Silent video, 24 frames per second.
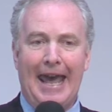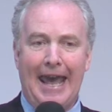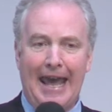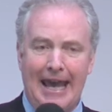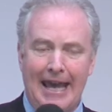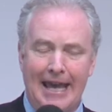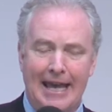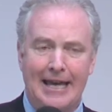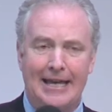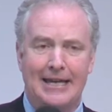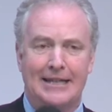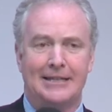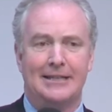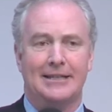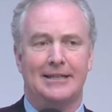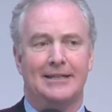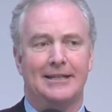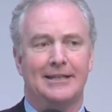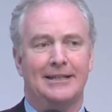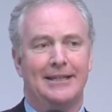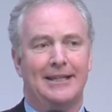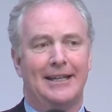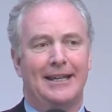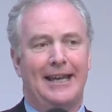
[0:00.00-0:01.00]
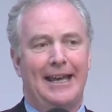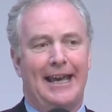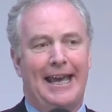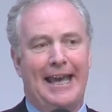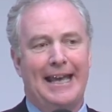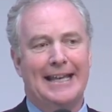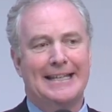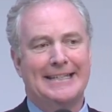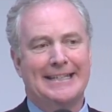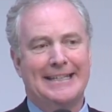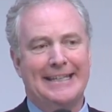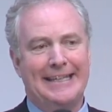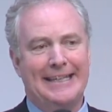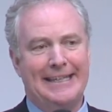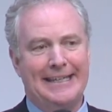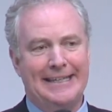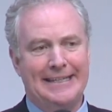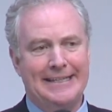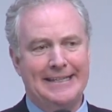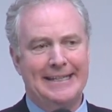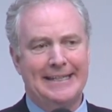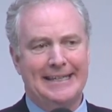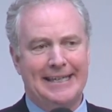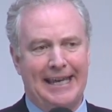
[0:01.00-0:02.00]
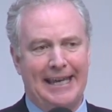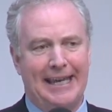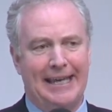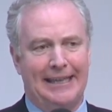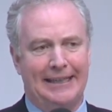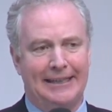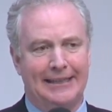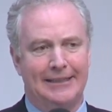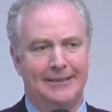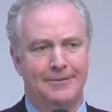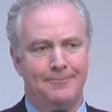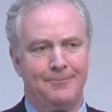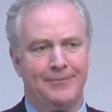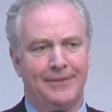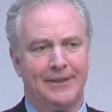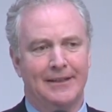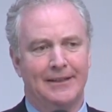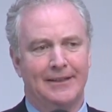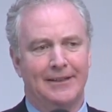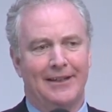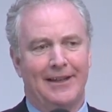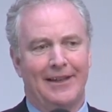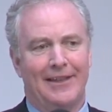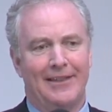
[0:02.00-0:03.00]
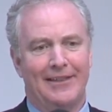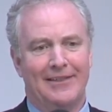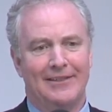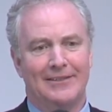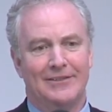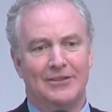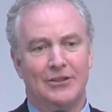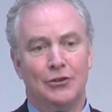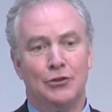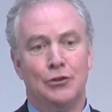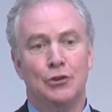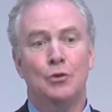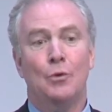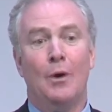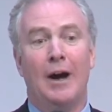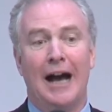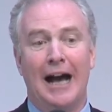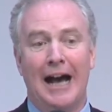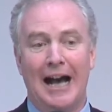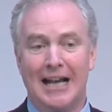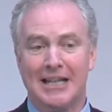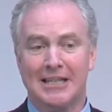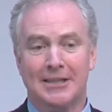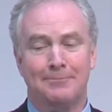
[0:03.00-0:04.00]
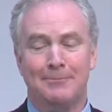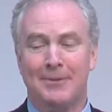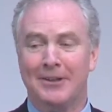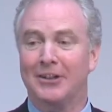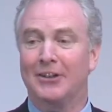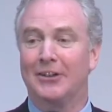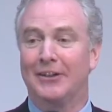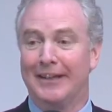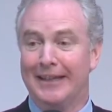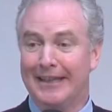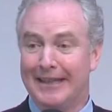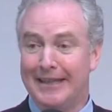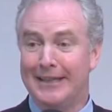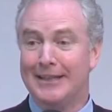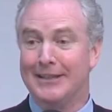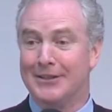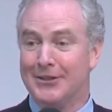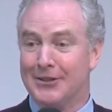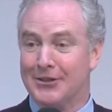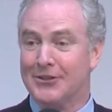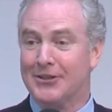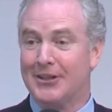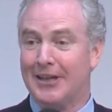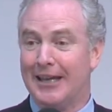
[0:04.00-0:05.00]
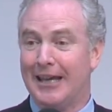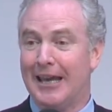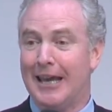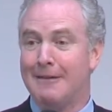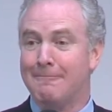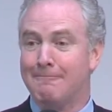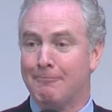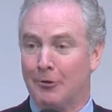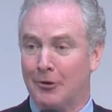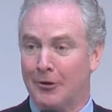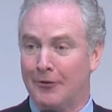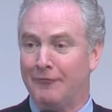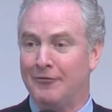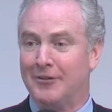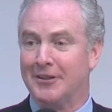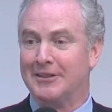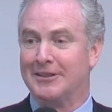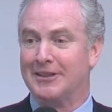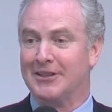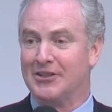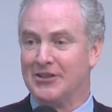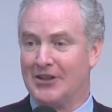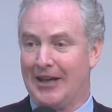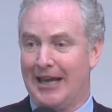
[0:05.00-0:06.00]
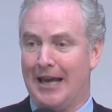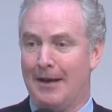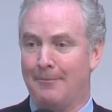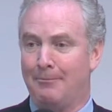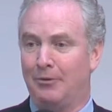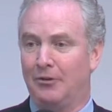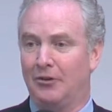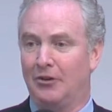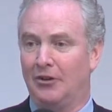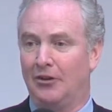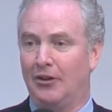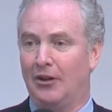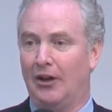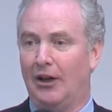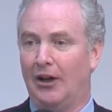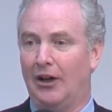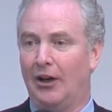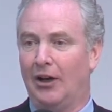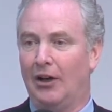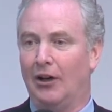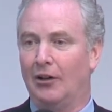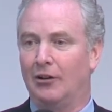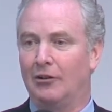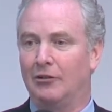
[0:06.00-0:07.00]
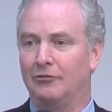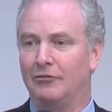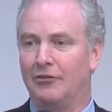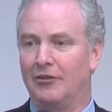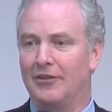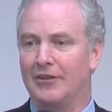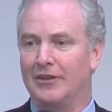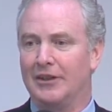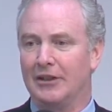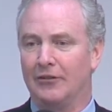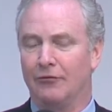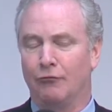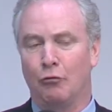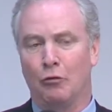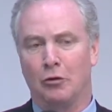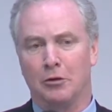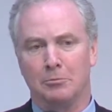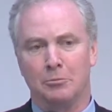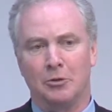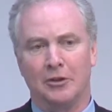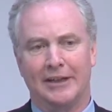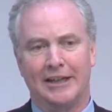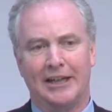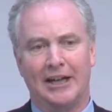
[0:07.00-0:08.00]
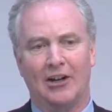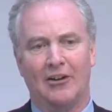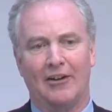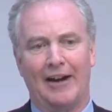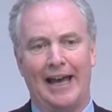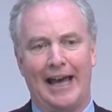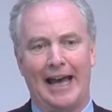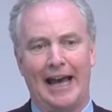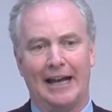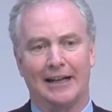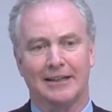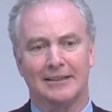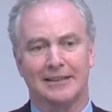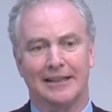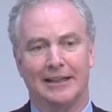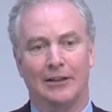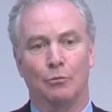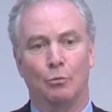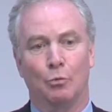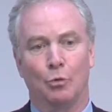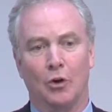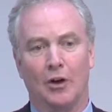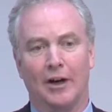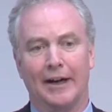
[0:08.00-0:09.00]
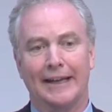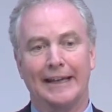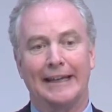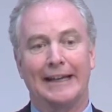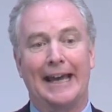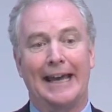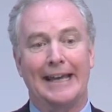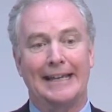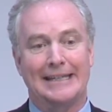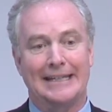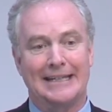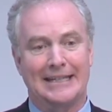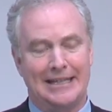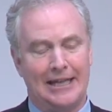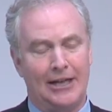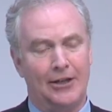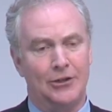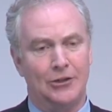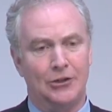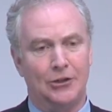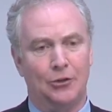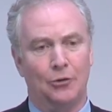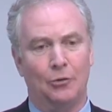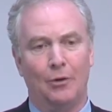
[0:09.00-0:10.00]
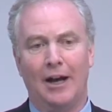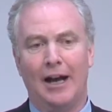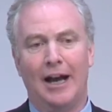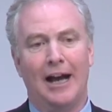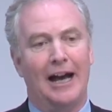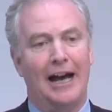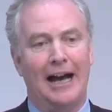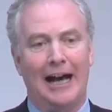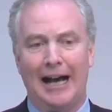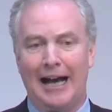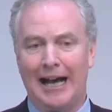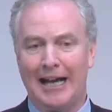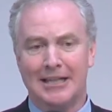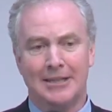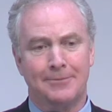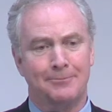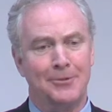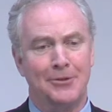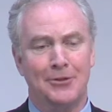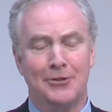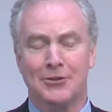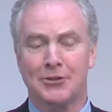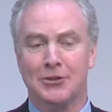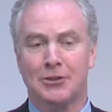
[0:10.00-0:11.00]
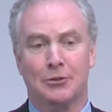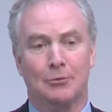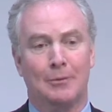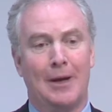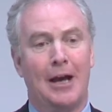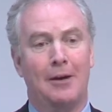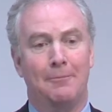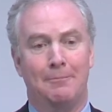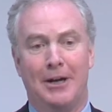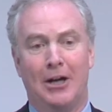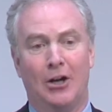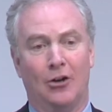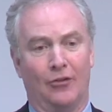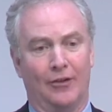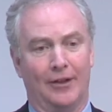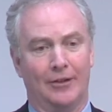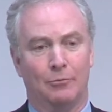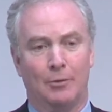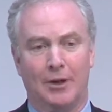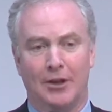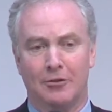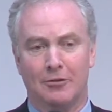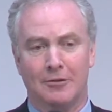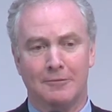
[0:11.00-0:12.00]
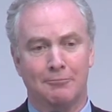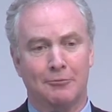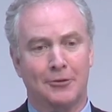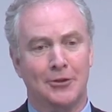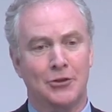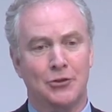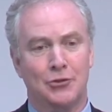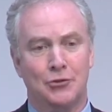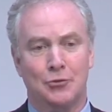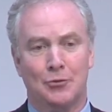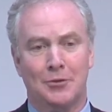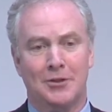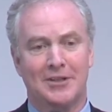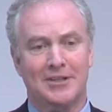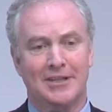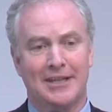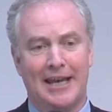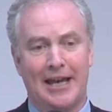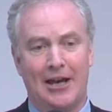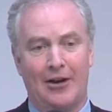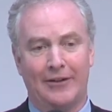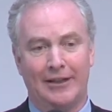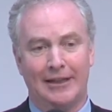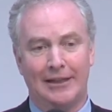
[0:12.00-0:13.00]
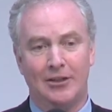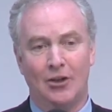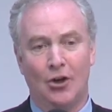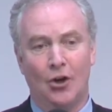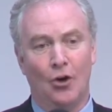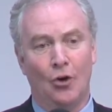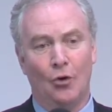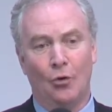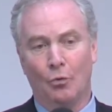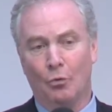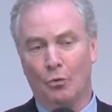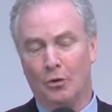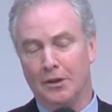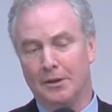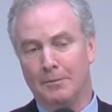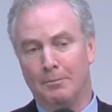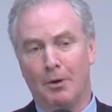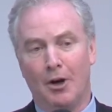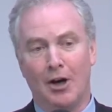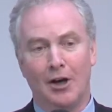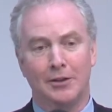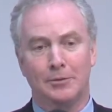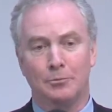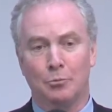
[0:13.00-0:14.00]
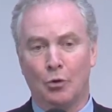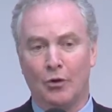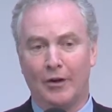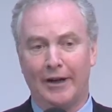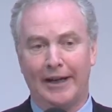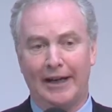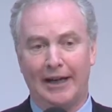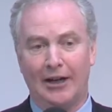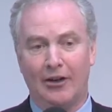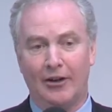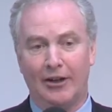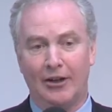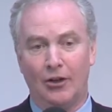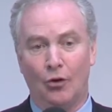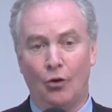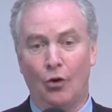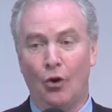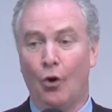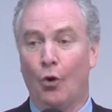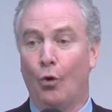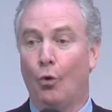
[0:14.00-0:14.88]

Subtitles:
And as he indicated, the new hospital is a perfect example of the Affordable Care Act at work. And I can tell you, hospitals throughout Maryland, whether in Prince George's County or the Baltimore area